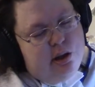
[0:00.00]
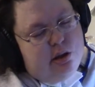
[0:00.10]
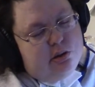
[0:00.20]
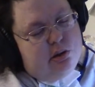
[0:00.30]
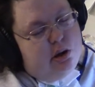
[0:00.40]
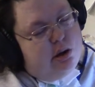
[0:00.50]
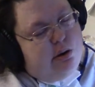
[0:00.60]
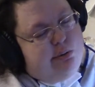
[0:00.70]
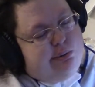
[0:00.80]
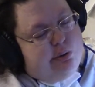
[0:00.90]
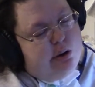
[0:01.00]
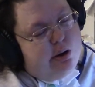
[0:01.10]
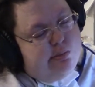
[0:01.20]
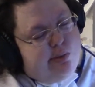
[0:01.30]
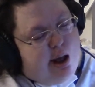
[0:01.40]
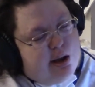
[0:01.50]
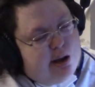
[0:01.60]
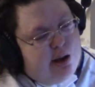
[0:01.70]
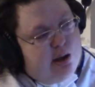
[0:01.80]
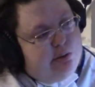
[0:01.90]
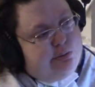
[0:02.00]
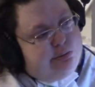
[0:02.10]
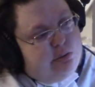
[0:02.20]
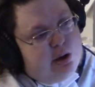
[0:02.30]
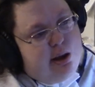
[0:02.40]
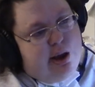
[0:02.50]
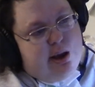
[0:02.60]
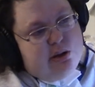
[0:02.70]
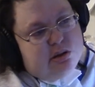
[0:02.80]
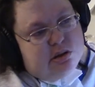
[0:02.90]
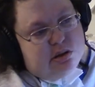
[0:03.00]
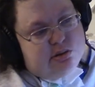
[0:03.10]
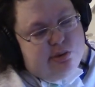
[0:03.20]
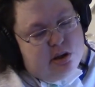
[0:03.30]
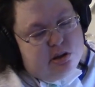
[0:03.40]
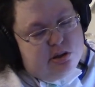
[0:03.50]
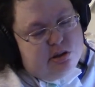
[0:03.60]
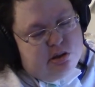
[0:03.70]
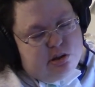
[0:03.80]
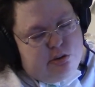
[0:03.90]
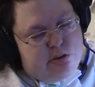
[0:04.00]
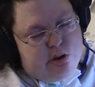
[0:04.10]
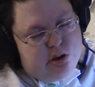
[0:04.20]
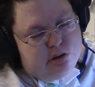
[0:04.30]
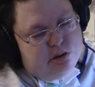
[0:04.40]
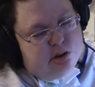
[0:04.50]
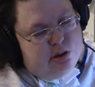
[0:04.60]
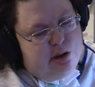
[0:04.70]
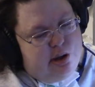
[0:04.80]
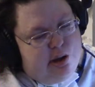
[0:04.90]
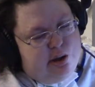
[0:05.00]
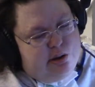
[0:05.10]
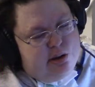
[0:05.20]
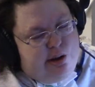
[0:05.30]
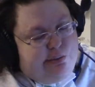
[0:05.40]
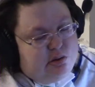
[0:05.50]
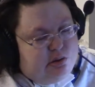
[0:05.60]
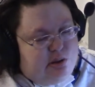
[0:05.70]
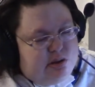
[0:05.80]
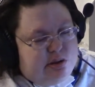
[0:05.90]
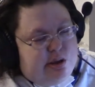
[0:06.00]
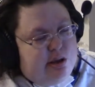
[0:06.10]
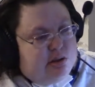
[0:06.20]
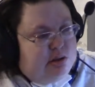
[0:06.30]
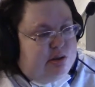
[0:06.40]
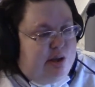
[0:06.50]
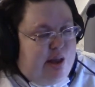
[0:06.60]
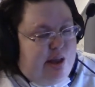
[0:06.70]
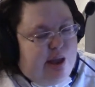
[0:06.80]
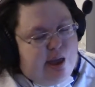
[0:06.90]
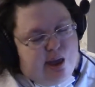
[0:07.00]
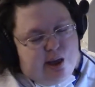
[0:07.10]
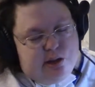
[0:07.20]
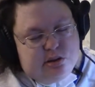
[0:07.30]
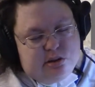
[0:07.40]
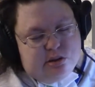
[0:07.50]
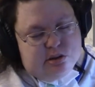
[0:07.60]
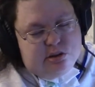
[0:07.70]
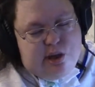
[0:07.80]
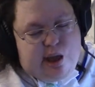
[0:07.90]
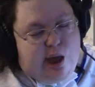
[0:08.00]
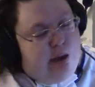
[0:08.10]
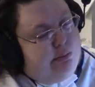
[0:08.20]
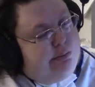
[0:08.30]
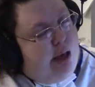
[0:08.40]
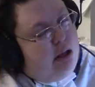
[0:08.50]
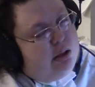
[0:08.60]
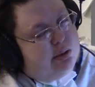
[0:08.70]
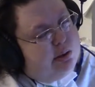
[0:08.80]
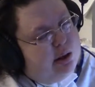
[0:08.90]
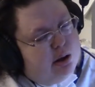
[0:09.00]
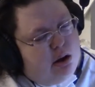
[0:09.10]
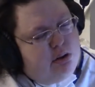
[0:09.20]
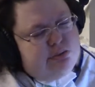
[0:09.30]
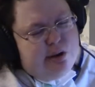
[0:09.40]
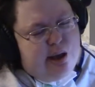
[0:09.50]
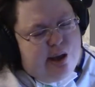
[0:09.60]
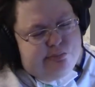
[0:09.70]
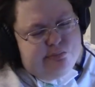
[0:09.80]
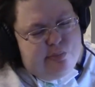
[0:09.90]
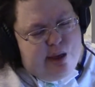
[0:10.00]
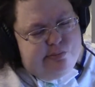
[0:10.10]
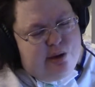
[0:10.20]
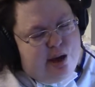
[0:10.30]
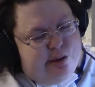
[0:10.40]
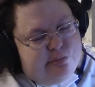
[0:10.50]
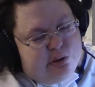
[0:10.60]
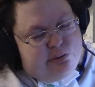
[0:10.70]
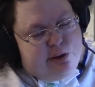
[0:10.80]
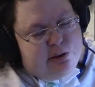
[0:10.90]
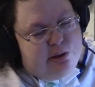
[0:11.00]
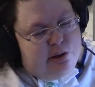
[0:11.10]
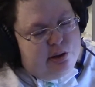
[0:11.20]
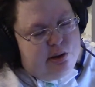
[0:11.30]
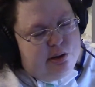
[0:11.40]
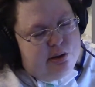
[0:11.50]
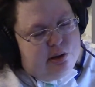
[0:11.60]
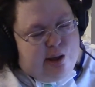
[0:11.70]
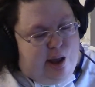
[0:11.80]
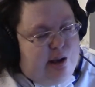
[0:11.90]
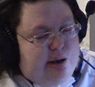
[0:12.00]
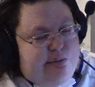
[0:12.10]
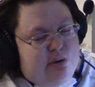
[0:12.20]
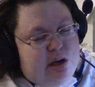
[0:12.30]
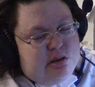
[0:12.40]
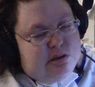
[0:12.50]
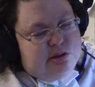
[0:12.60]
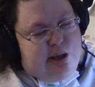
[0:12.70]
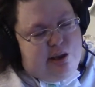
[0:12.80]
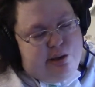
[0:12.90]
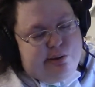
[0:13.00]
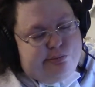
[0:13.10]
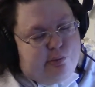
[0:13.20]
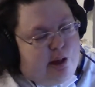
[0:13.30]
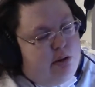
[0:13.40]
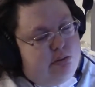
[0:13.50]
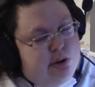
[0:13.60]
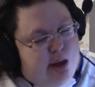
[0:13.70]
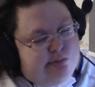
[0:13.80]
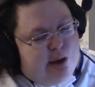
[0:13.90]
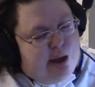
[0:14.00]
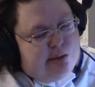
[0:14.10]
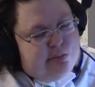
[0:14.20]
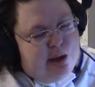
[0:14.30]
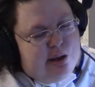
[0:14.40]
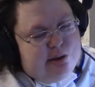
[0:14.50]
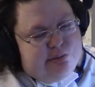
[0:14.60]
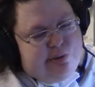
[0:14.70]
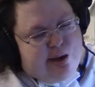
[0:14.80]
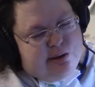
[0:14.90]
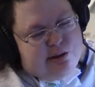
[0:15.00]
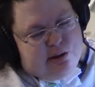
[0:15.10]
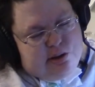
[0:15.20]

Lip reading: look over your body for any kind of suspicious sores. You know, the difference between, say, a zit and a welt that can open up and become infected. Hell, even a zit can open up and become infected.